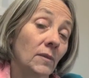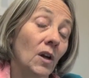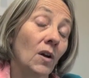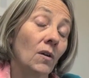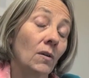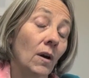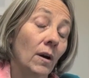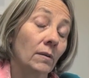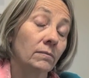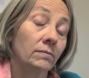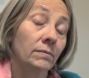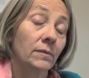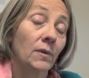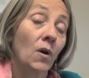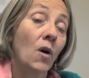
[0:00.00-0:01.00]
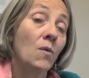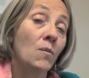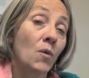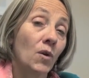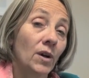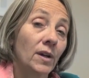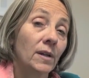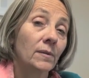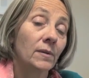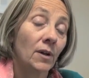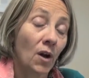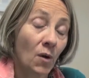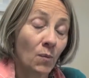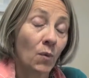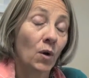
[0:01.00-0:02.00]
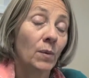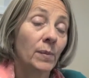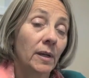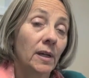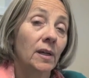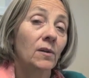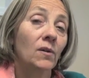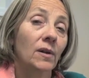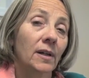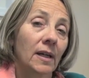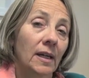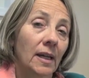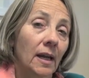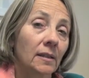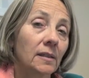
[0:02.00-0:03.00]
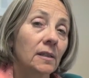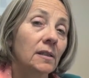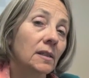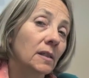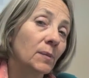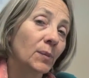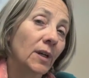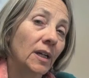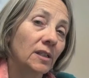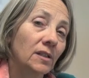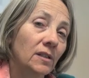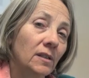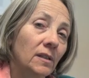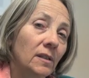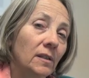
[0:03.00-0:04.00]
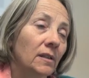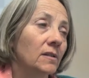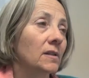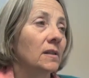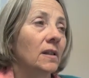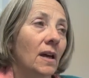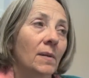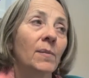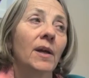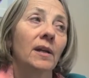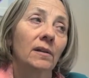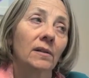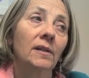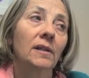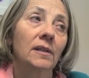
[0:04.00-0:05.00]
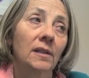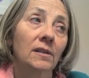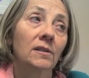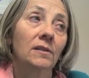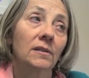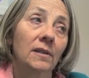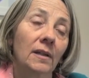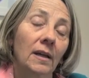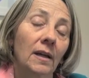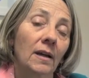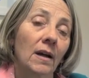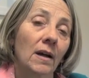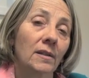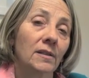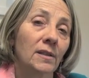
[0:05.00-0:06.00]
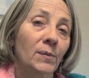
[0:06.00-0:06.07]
are comorbid or connected to depression. There's a lot of medical conditions that can cause